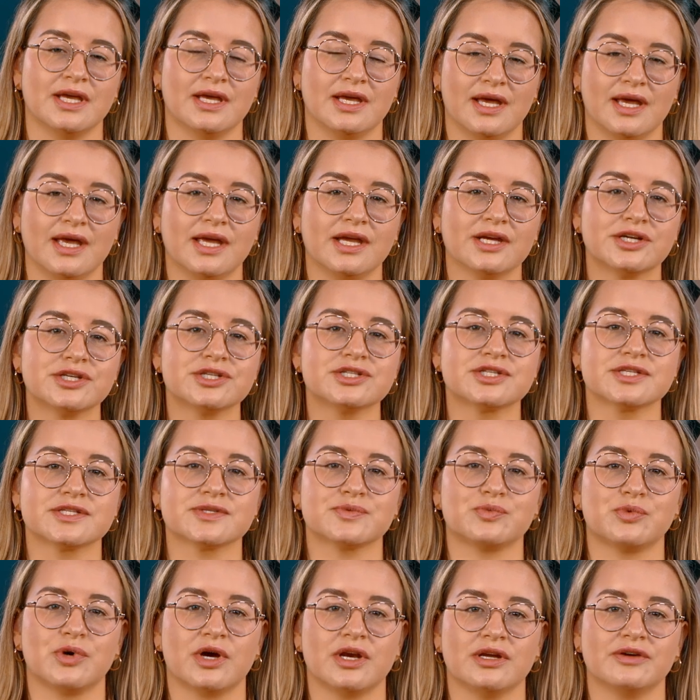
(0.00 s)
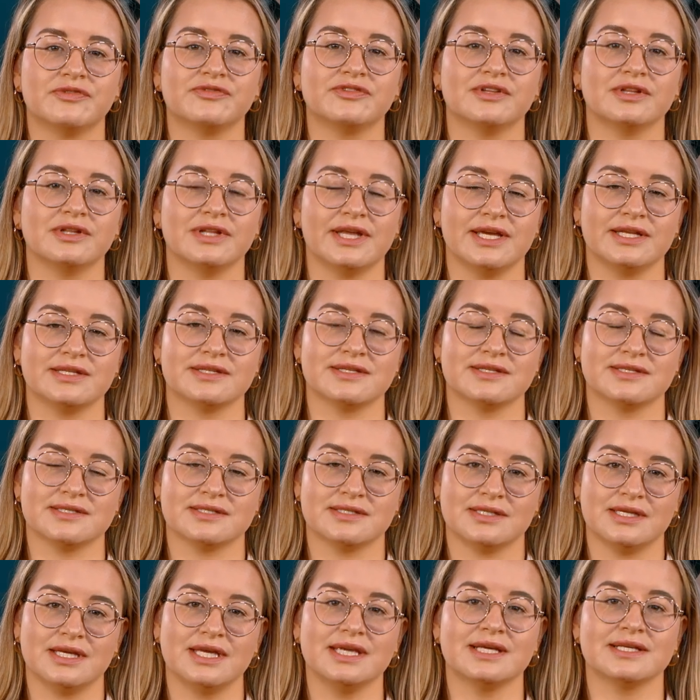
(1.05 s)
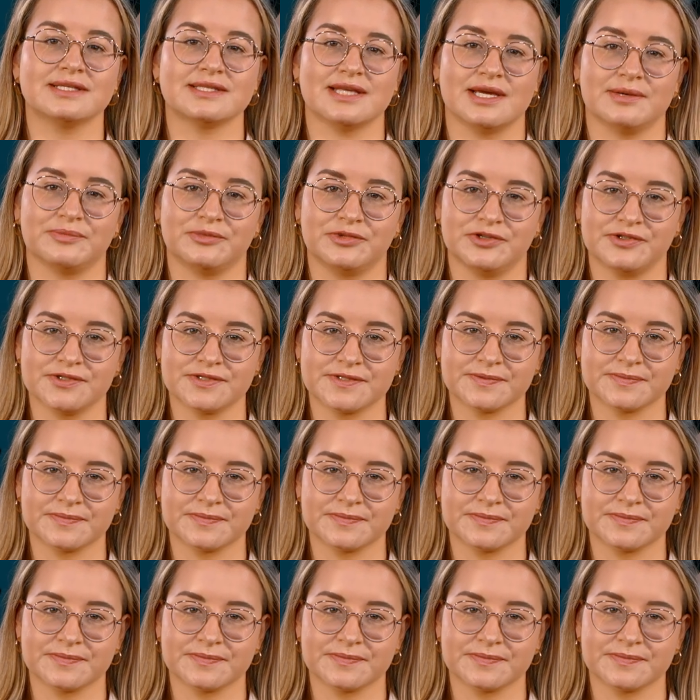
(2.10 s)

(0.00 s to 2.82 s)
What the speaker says: Here's just one of the latest examples.